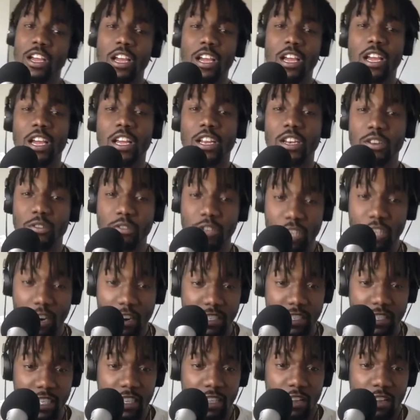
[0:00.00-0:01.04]
New Jersey,
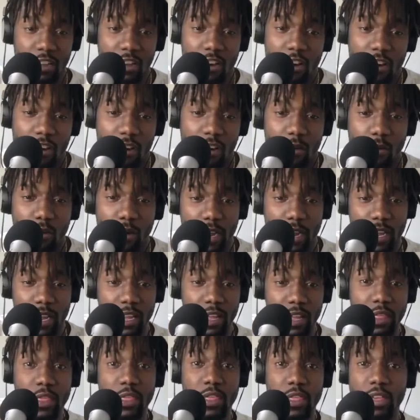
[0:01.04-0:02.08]
along
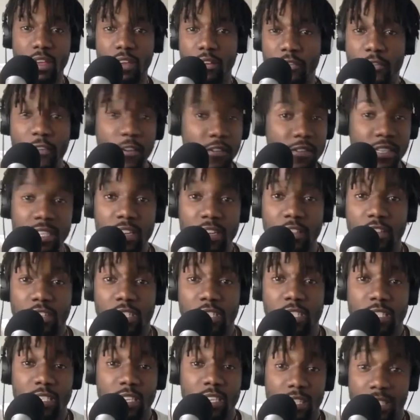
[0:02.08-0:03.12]
with 15 other
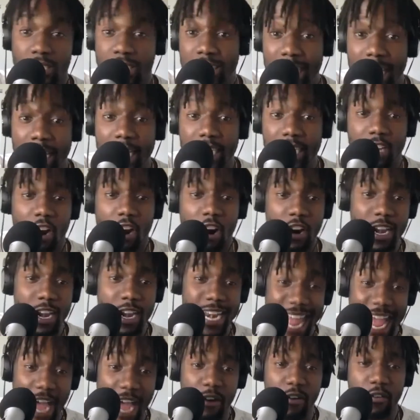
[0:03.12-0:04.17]
states, are
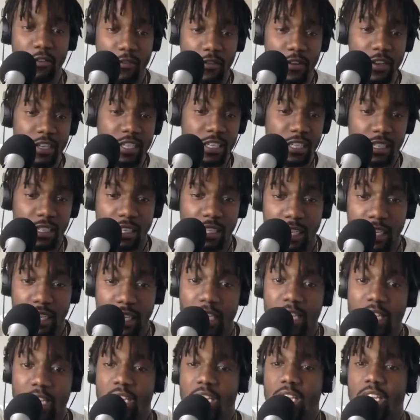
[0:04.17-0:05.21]
now officially
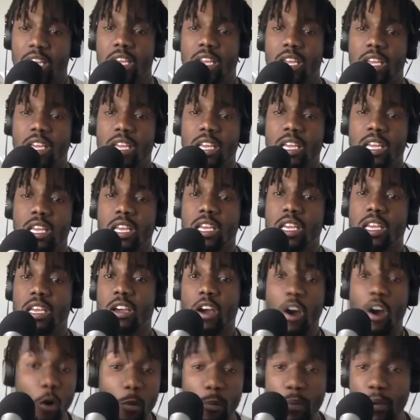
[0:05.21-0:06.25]

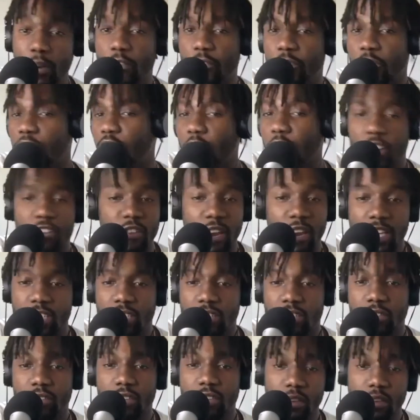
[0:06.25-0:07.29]
open for recreational
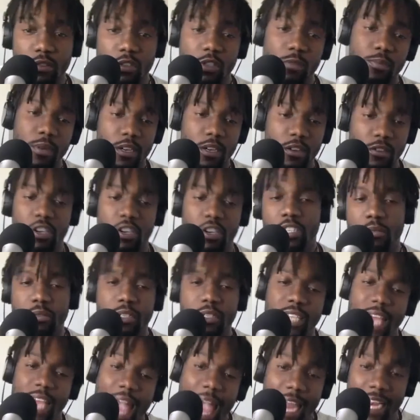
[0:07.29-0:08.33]
use. But New Jersey was
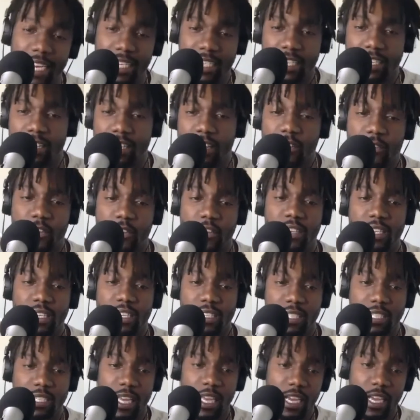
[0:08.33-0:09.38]
added to the other 15
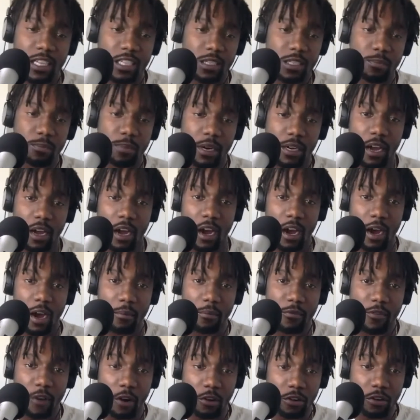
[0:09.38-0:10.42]
states. But um,
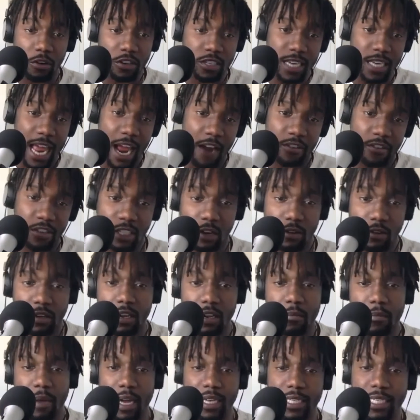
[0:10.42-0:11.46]
voters in Arizona,
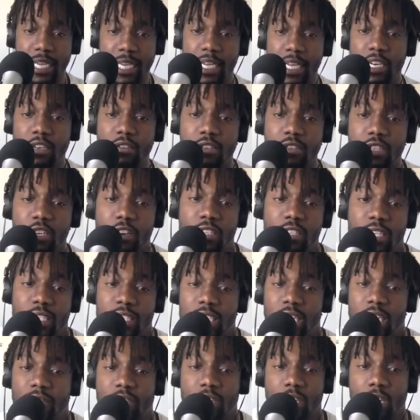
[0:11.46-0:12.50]
Montana, New Jersey, and South
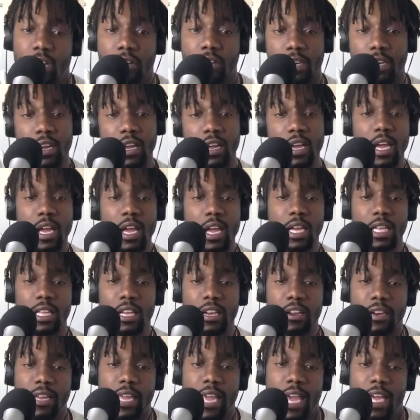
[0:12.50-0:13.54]
Dakota cleared
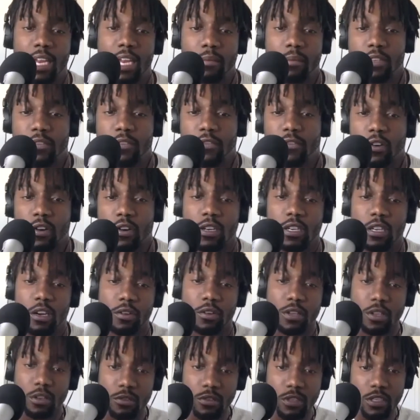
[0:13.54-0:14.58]
cannabis for adult
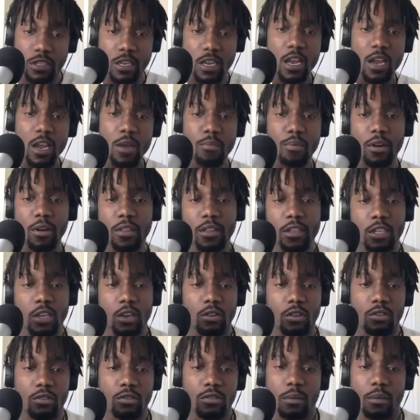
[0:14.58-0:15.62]
use, bringing the total
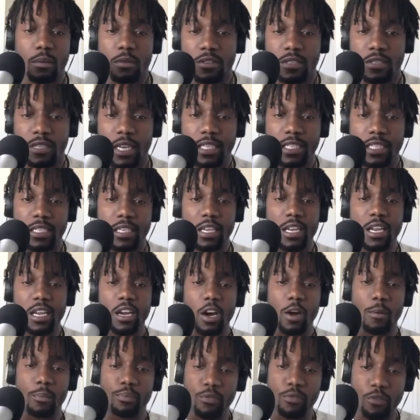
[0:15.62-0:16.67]
number of states
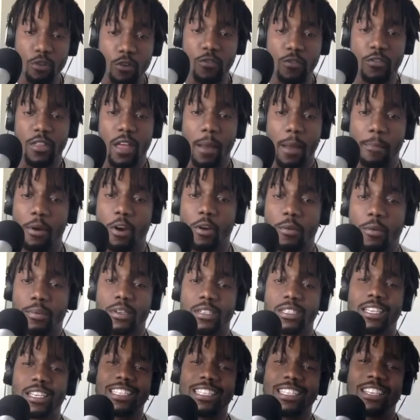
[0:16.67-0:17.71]
approved for that purpose
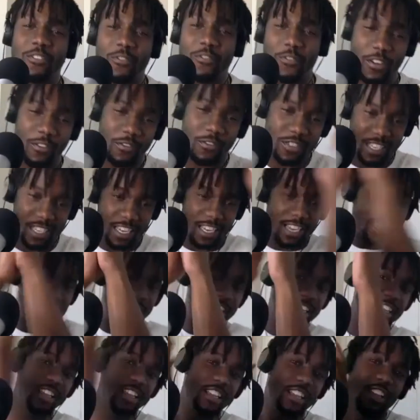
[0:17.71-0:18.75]
to 15.
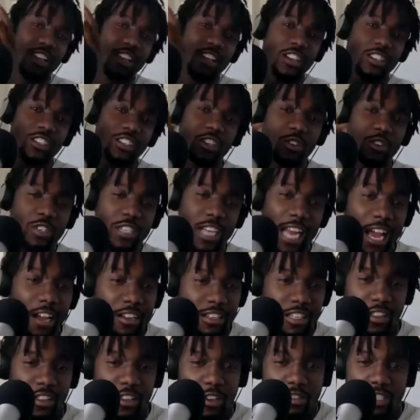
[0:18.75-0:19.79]
So shout out to
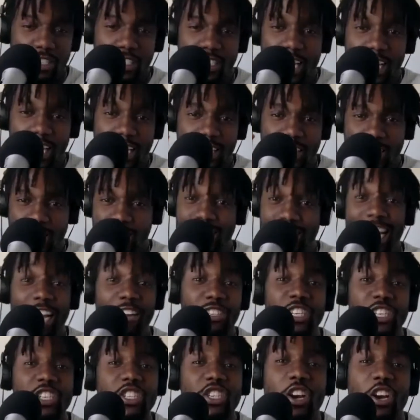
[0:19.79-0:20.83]
those states. Shout out to
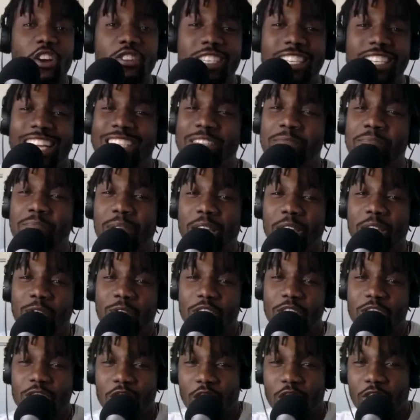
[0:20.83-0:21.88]
Jersey. That's big for
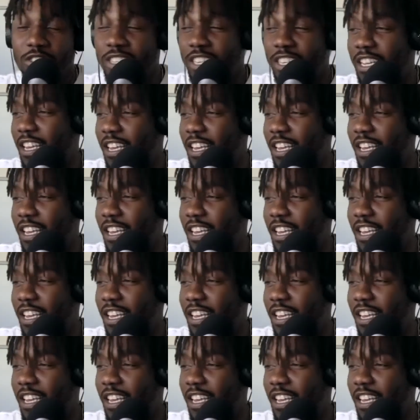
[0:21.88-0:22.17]
Jersey.